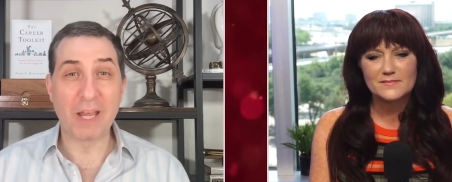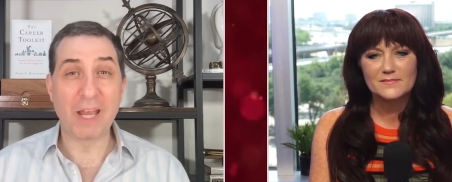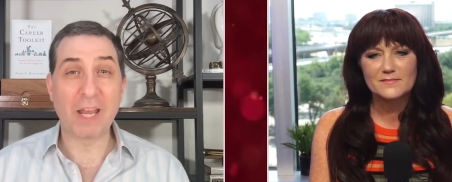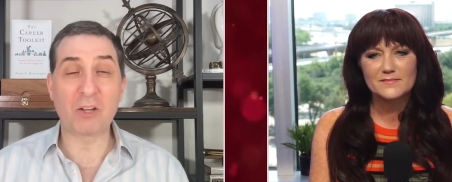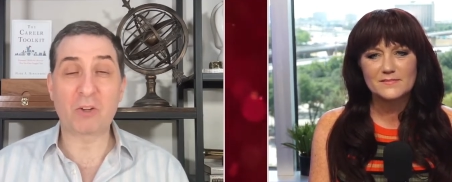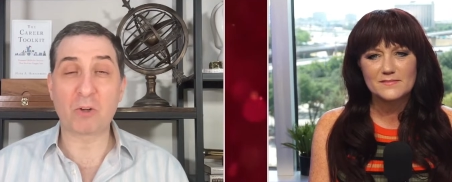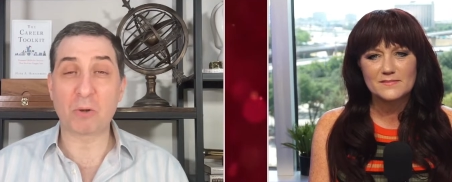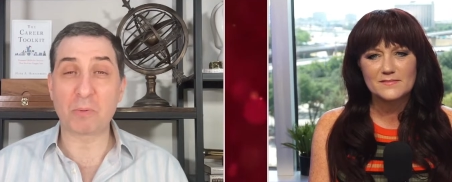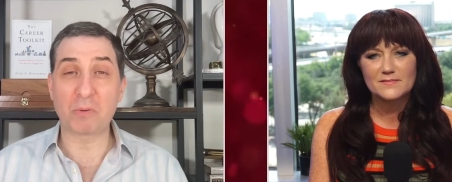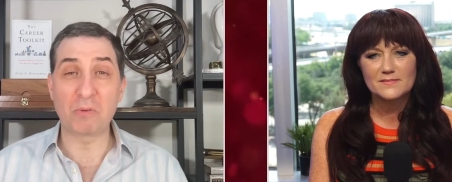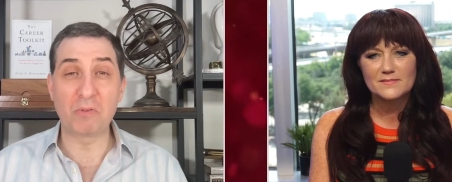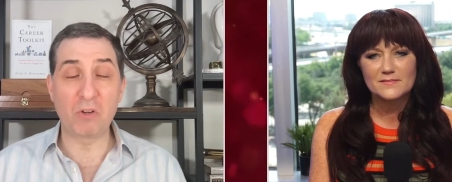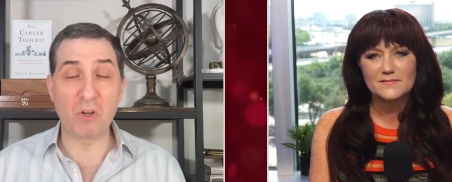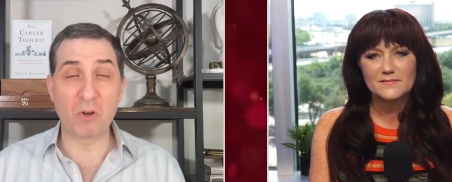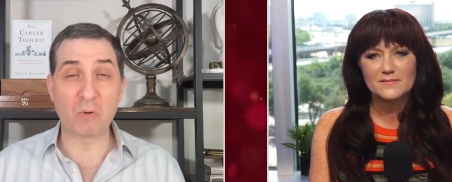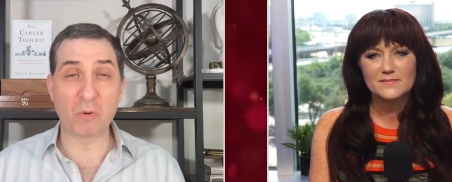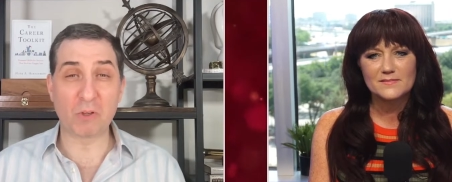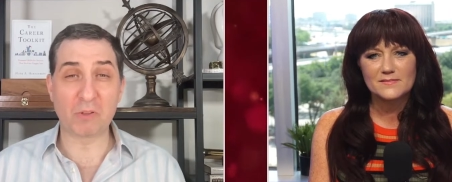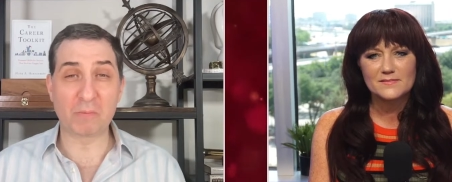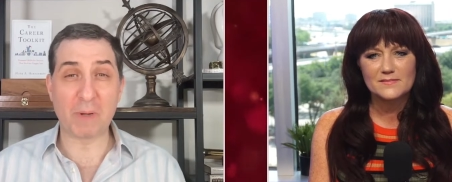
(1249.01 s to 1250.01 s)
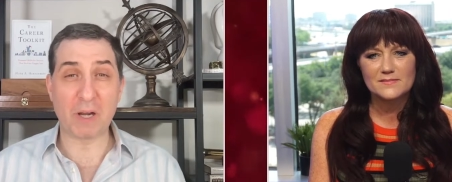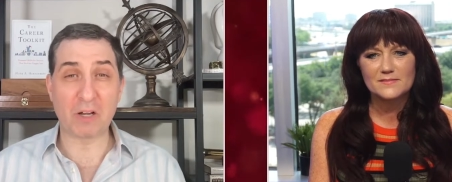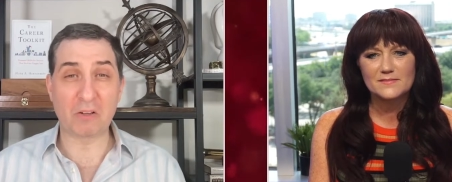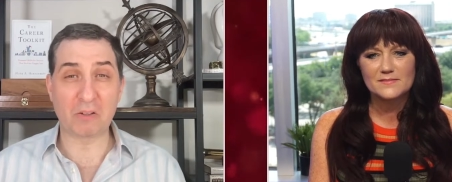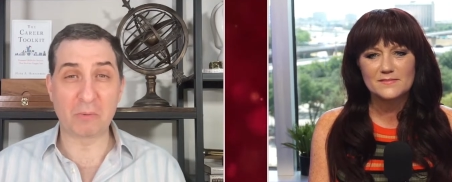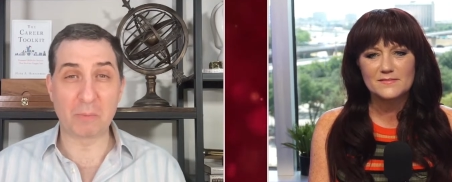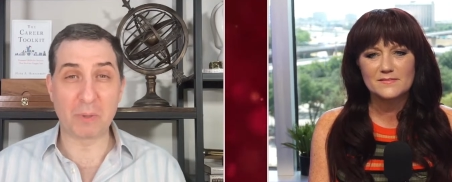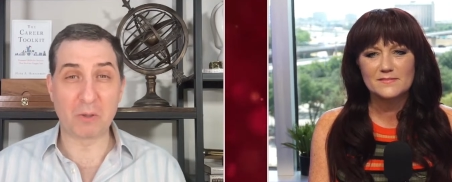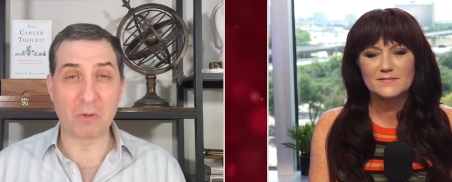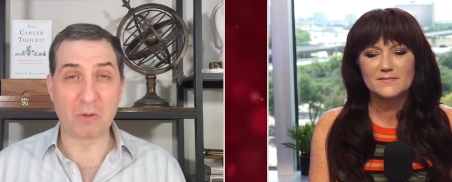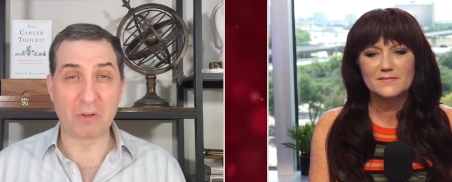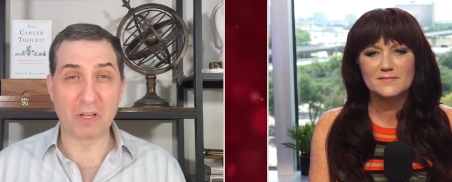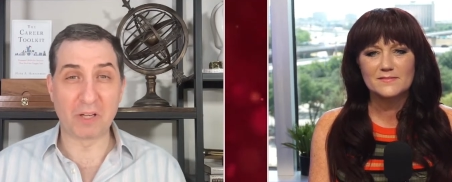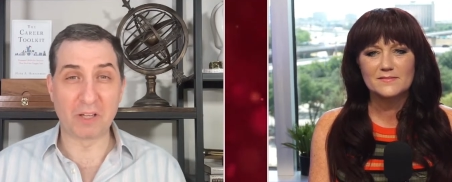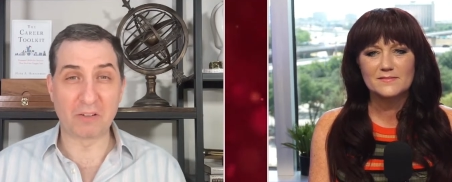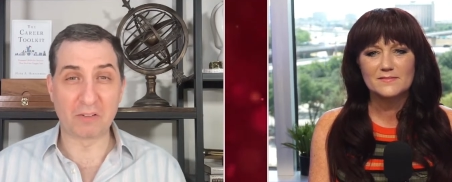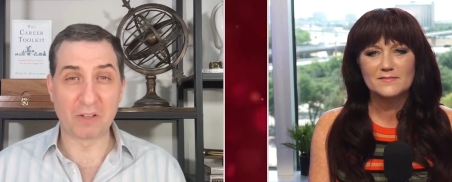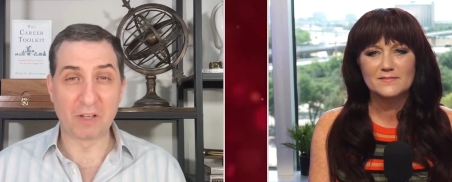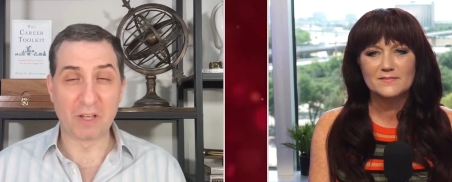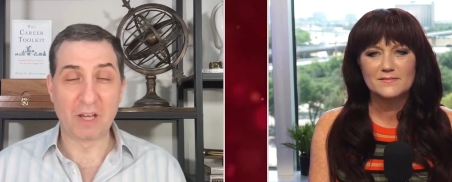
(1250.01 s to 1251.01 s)
Speaker 1: in terms of new
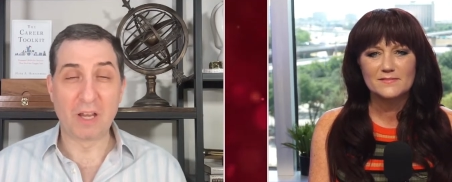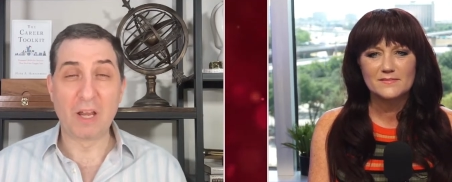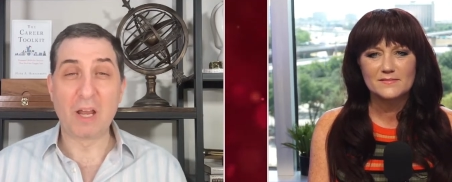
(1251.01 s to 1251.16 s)
responsibilities,